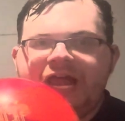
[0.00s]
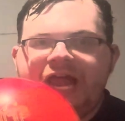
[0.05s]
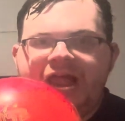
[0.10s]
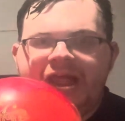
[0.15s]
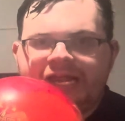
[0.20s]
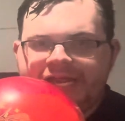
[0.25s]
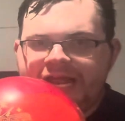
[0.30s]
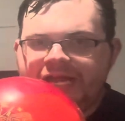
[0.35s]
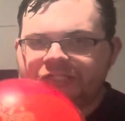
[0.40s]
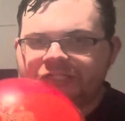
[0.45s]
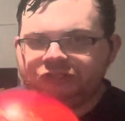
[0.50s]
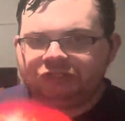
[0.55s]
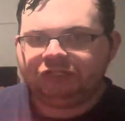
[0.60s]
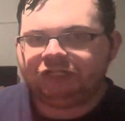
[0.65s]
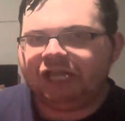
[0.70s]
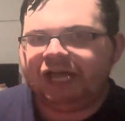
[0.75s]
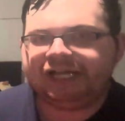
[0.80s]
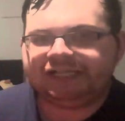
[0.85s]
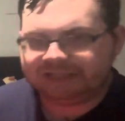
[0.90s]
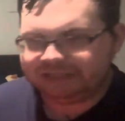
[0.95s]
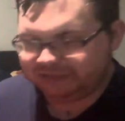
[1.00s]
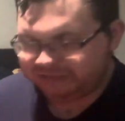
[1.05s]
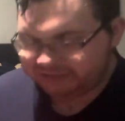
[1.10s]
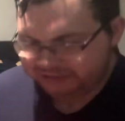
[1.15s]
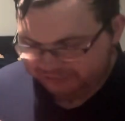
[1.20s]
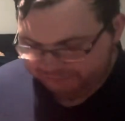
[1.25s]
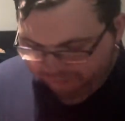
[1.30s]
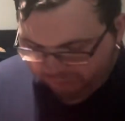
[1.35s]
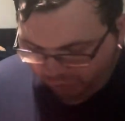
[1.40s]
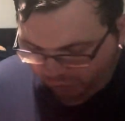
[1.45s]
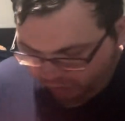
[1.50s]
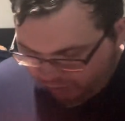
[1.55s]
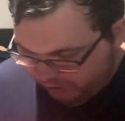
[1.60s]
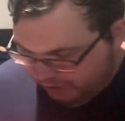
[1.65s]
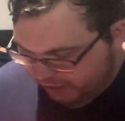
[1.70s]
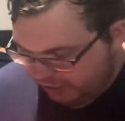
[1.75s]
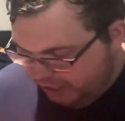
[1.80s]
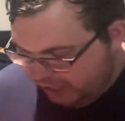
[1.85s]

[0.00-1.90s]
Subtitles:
I actually like this ball.